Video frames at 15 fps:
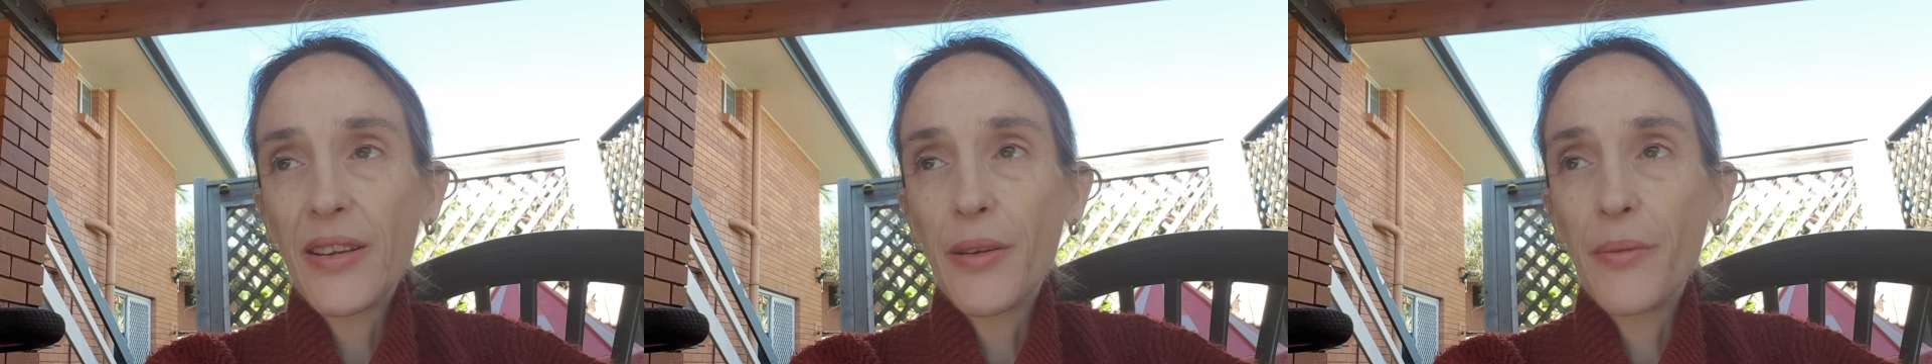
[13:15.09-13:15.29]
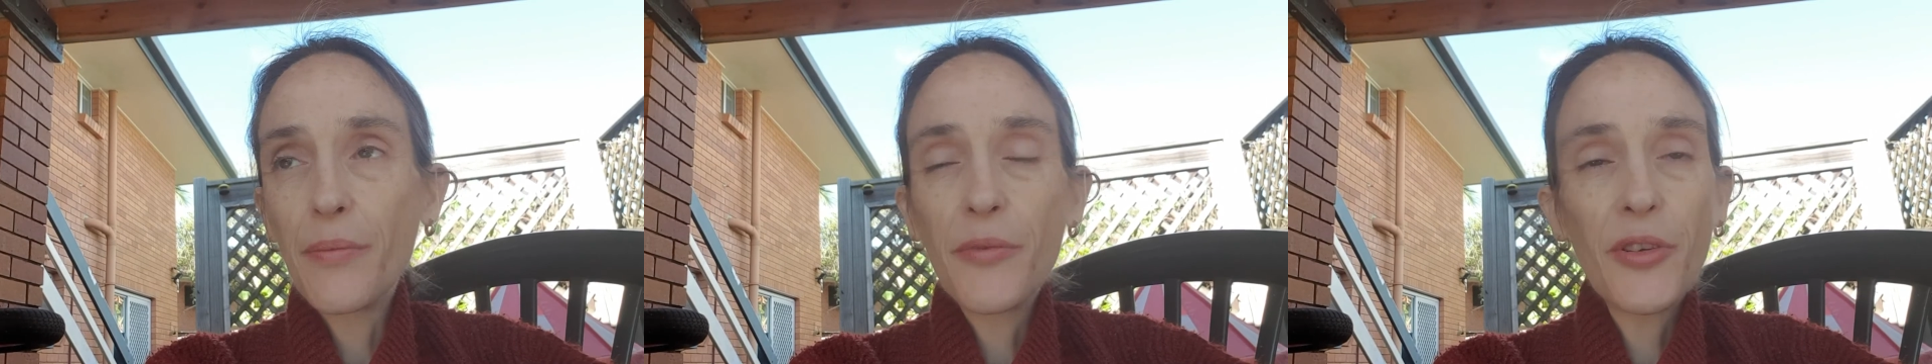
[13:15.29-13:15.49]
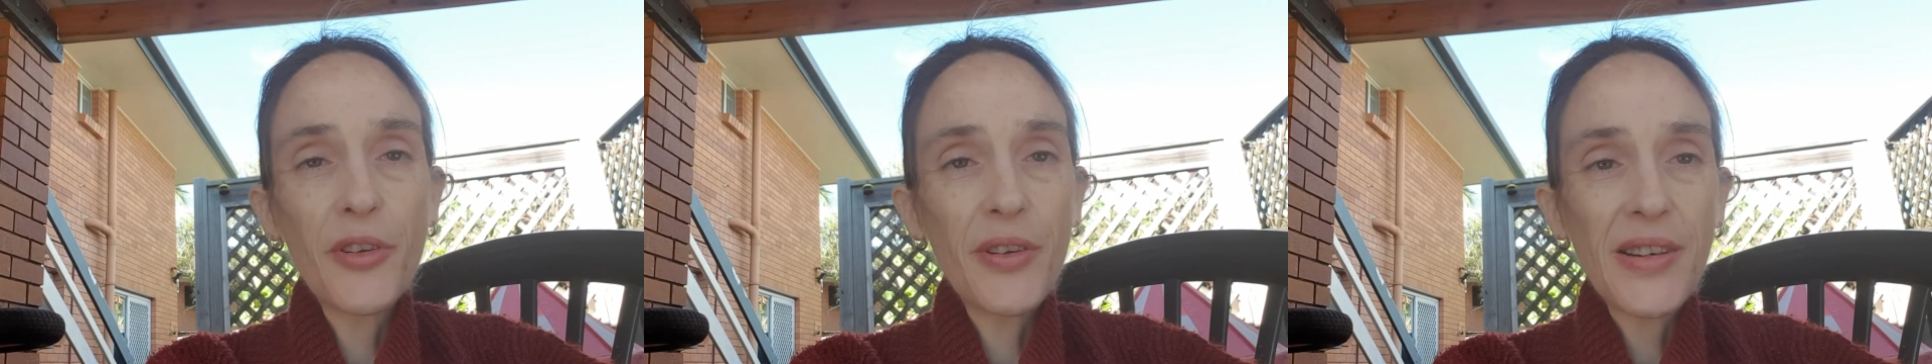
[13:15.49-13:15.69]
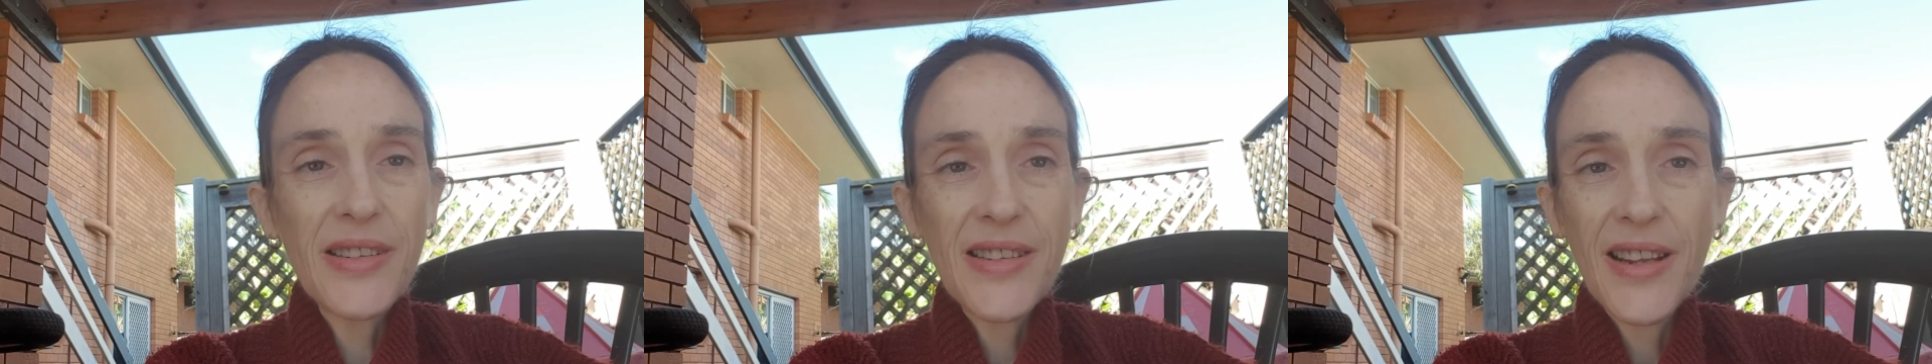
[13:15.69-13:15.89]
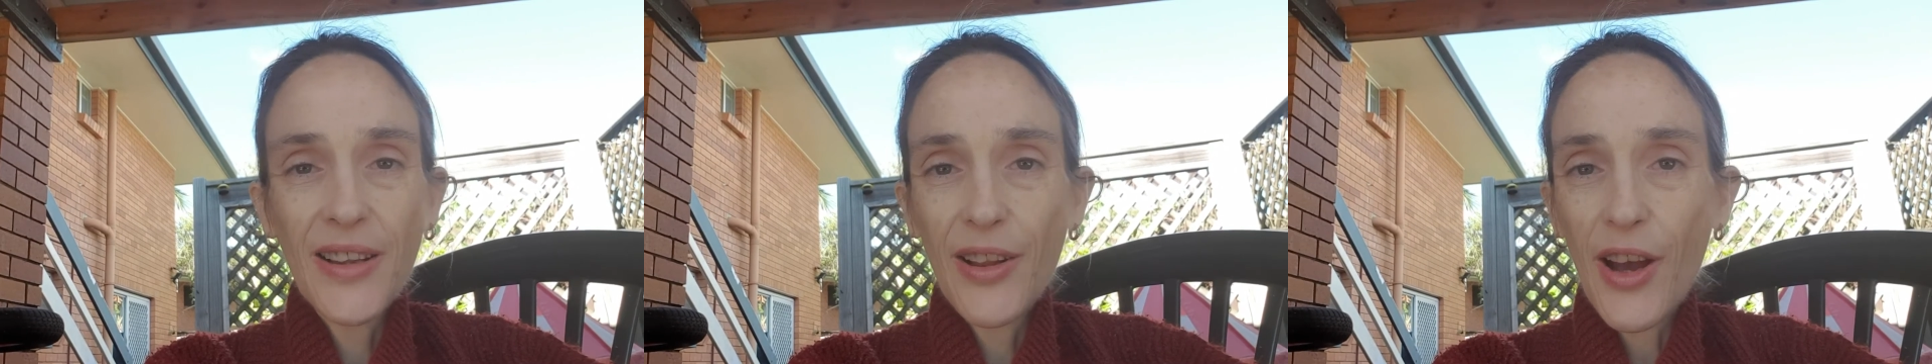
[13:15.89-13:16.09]
them for the rest
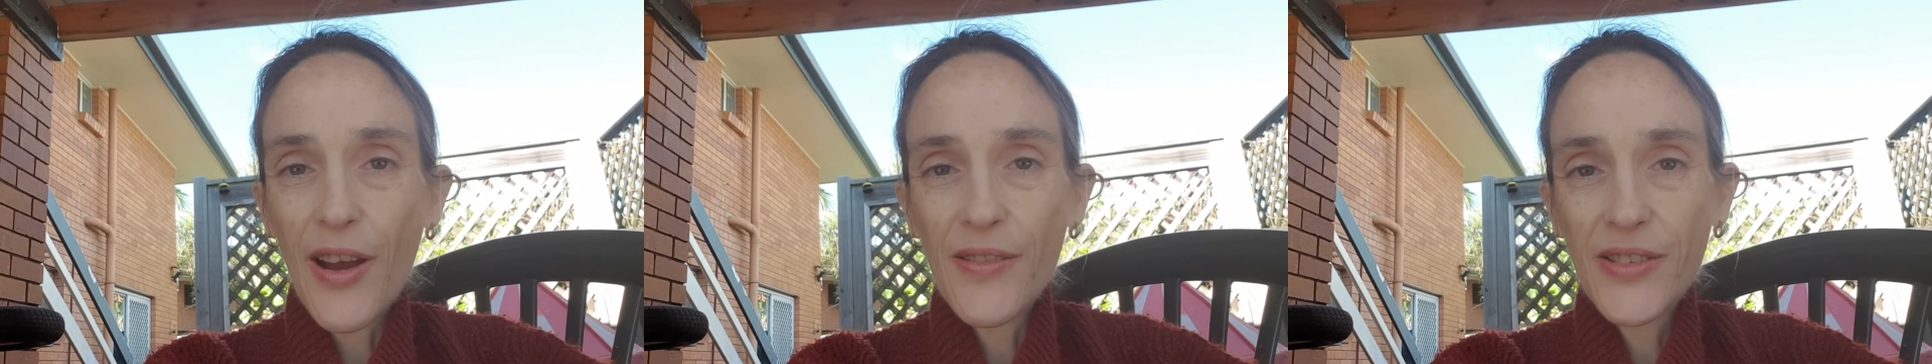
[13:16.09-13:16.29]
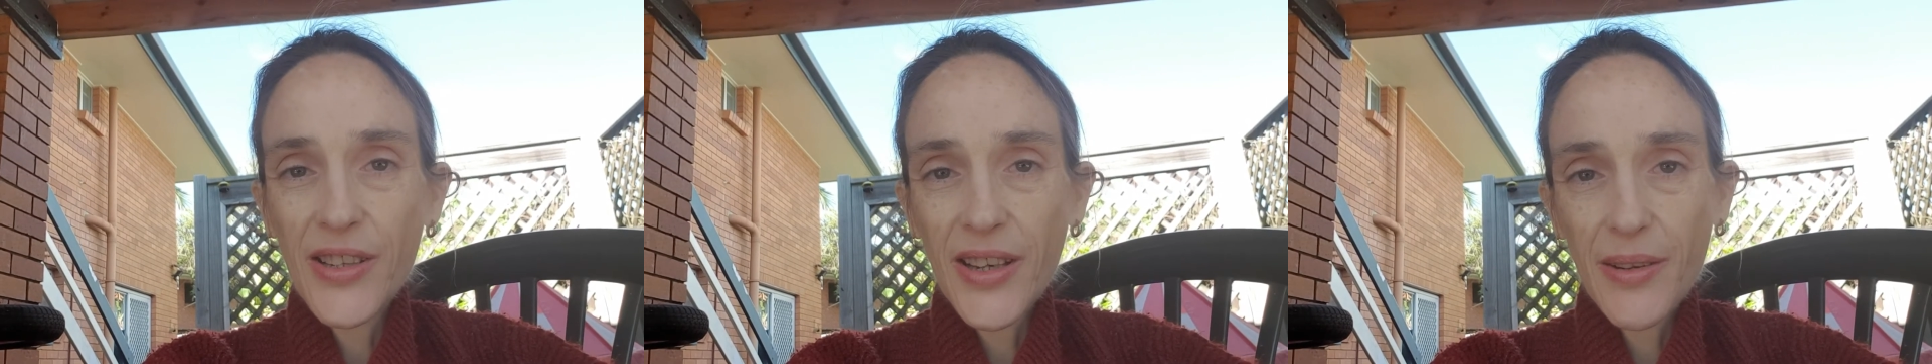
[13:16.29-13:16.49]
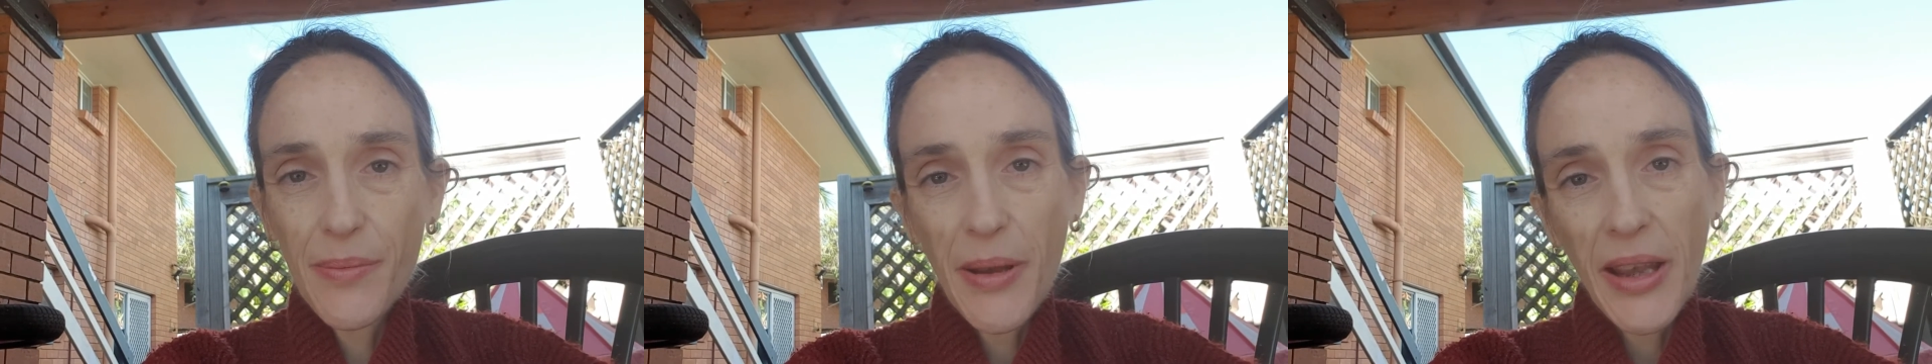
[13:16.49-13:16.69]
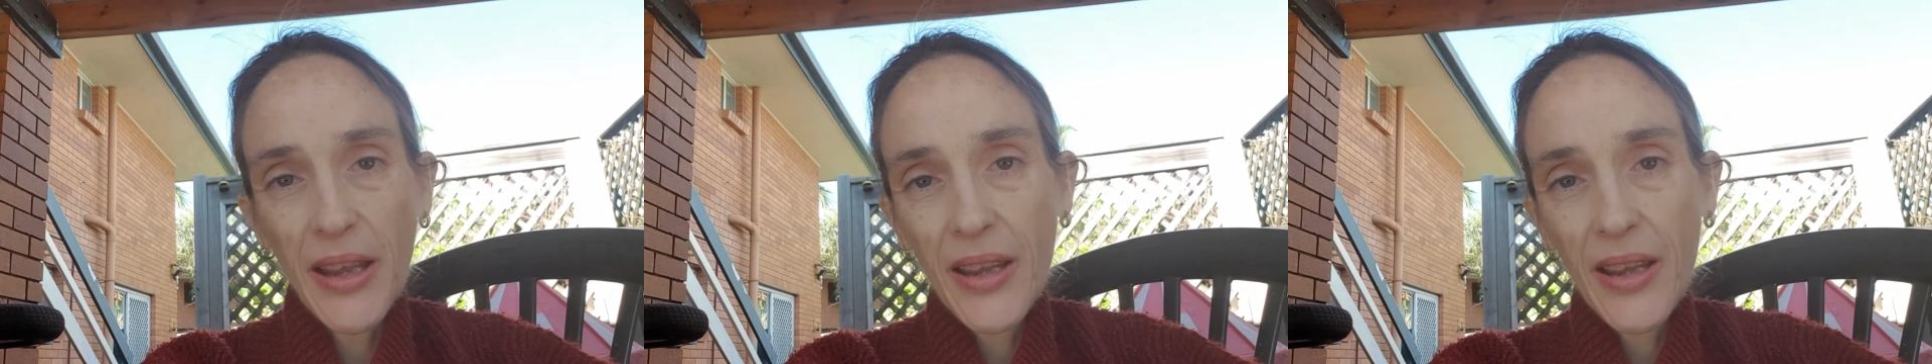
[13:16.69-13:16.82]
of their lives like me.